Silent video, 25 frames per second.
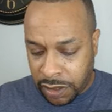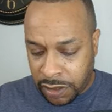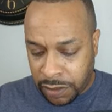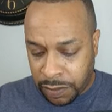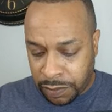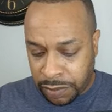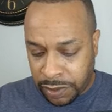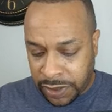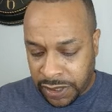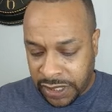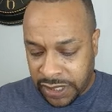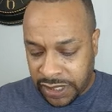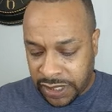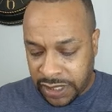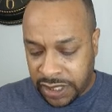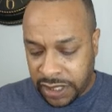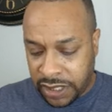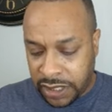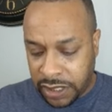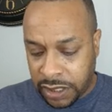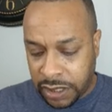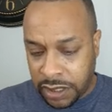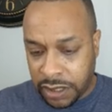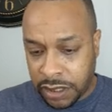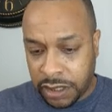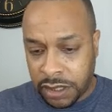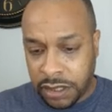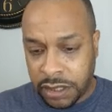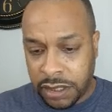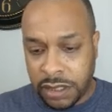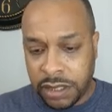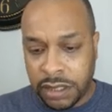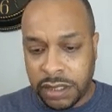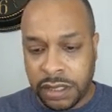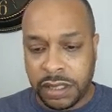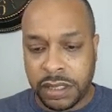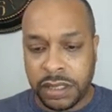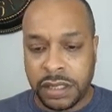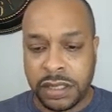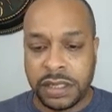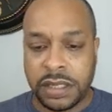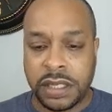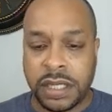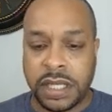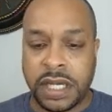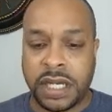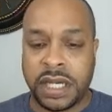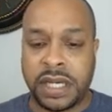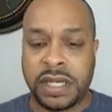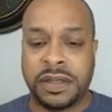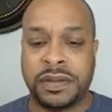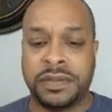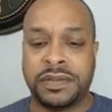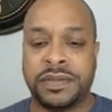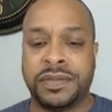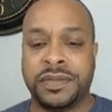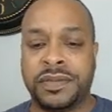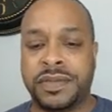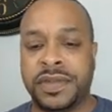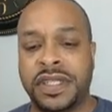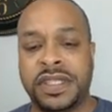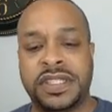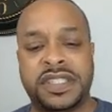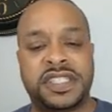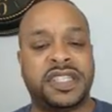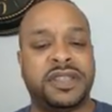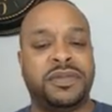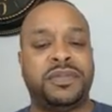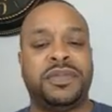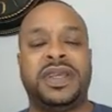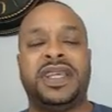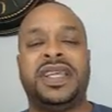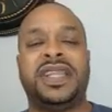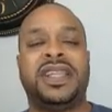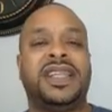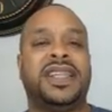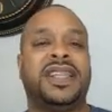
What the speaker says: completely it shouldn't be